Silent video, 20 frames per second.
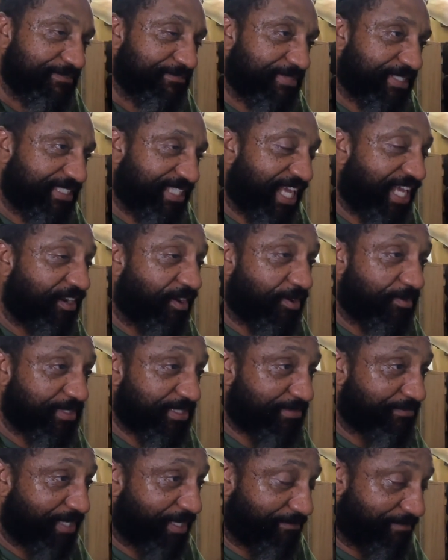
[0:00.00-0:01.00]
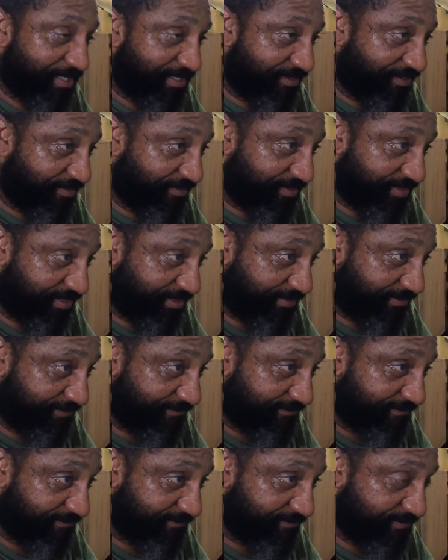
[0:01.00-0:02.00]
But that always made me nervous
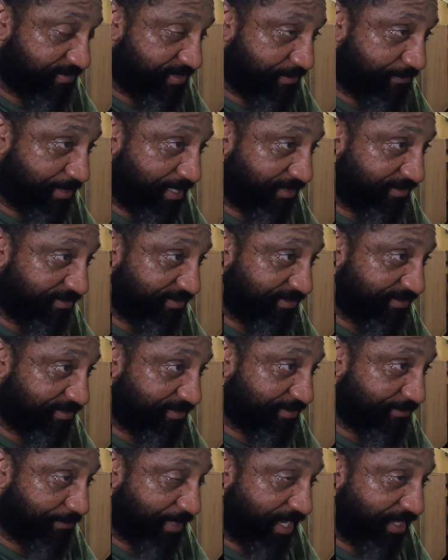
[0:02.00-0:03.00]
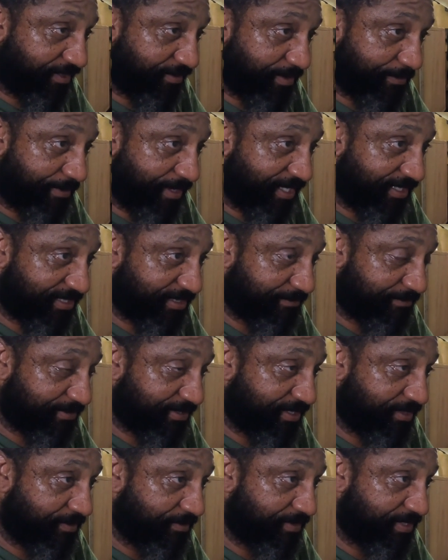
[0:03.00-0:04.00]
about the battery
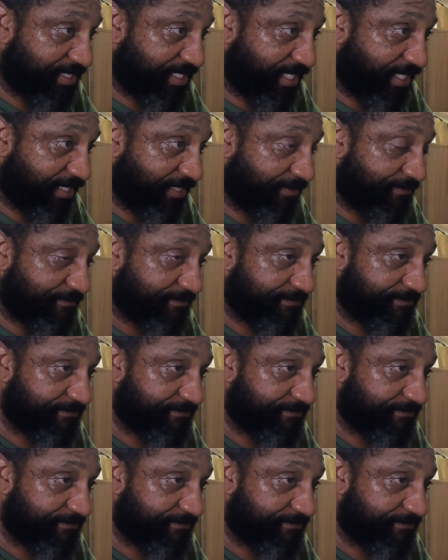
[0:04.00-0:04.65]
possibly going dead.